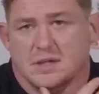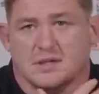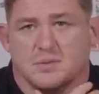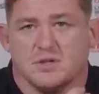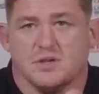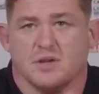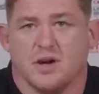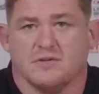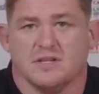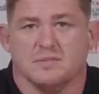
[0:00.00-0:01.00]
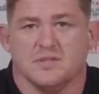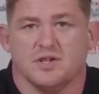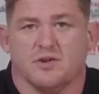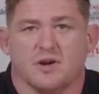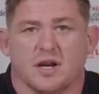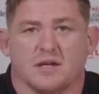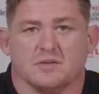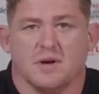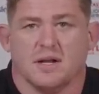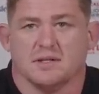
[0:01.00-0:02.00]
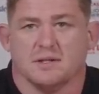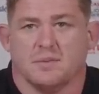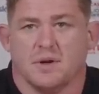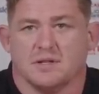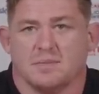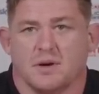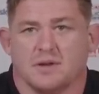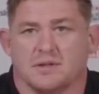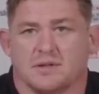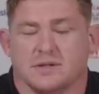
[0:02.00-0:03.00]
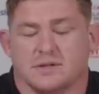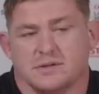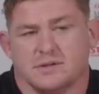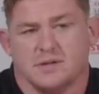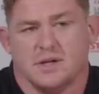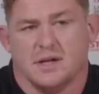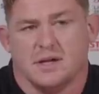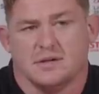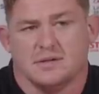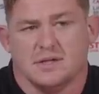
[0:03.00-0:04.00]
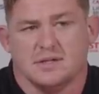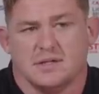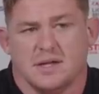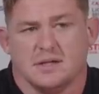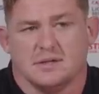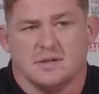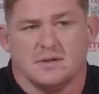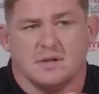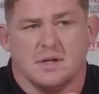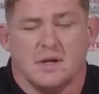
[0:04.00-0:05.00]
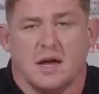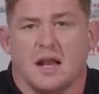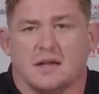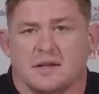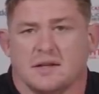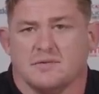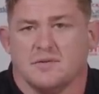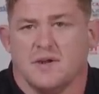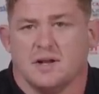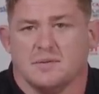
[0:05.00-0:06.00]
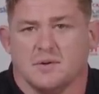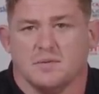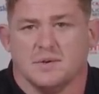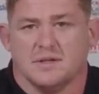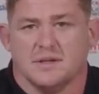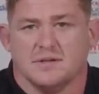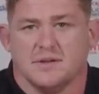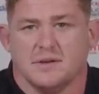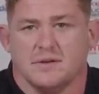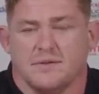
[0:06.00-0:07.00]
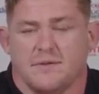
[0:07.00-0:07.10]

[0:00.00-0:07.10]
I suppose look, obviously mature a lot as well as a as a person, and uh, since then, so I like think I've developed a good bit since then.